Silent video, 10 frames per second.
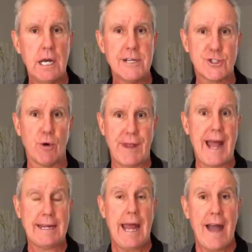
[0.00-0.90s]
so that
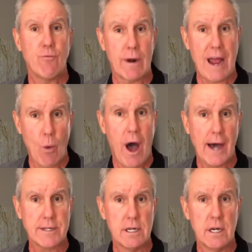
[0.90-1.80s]
I can have what I
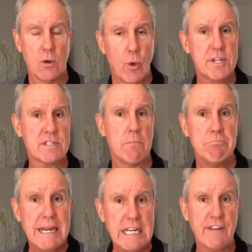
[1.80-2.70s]
want, which is a
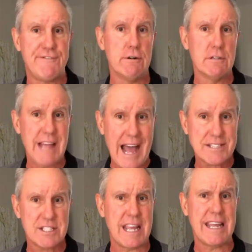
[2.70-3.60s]
meaningful,
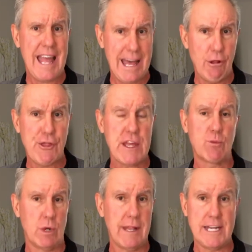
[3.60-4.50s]
lasting, healthy
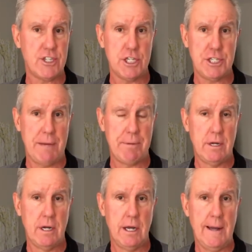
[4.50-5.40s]
relationship.
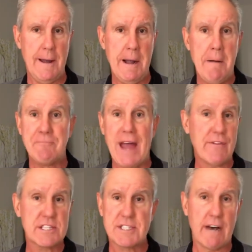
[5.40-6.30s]
Now,
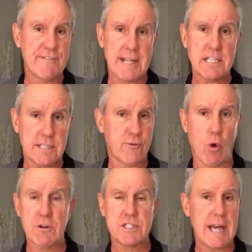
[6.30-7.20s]
this self-test, of
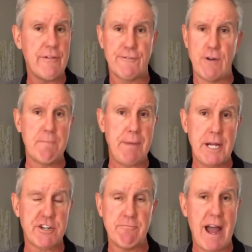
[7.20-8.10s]
course, is on the front
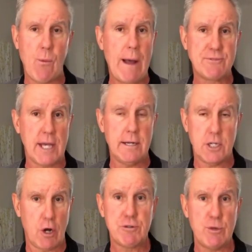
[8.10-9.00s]
page of my
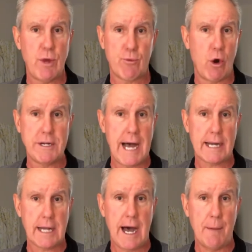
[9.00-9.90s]
website,
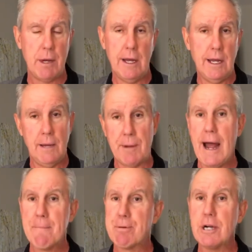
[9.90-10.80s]
coachingwithroy.com. But
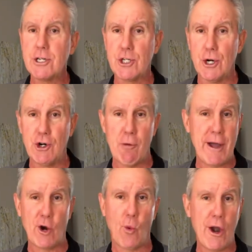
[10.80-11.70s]
I'm pretty sure no
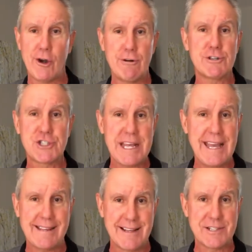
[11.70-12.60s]
matter where you're
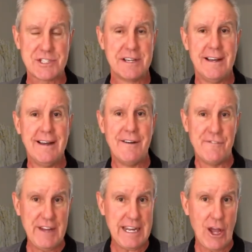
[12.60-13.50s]
seeing this
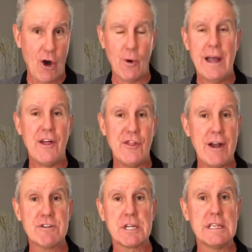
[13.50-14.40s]
video,
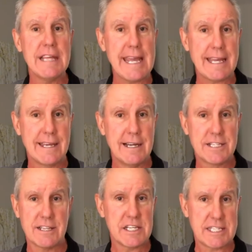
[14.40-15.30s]
there's a link
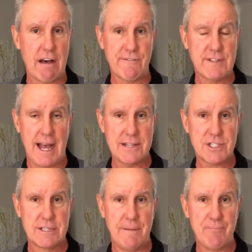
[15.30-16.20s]
to the
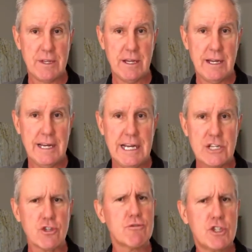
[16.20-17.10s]
self-test.
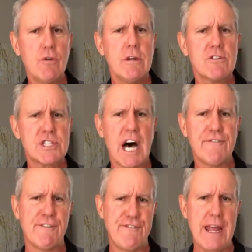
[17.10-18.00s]
So do
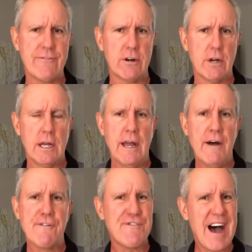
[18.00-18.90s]
yourself a favor.
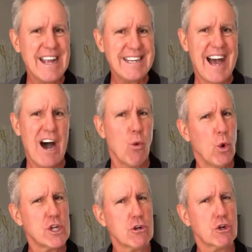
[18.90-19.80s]
Find out
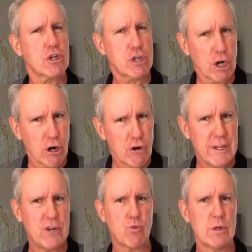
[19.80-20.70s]
what your
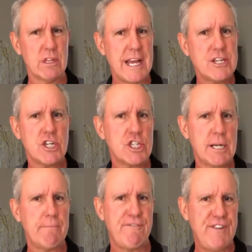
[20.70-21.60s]
current
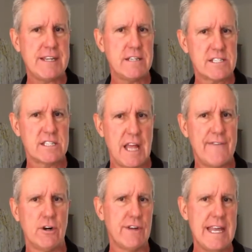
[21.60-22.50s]
relationship fitness
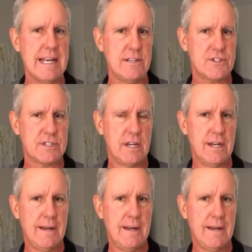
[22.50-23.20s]
level is,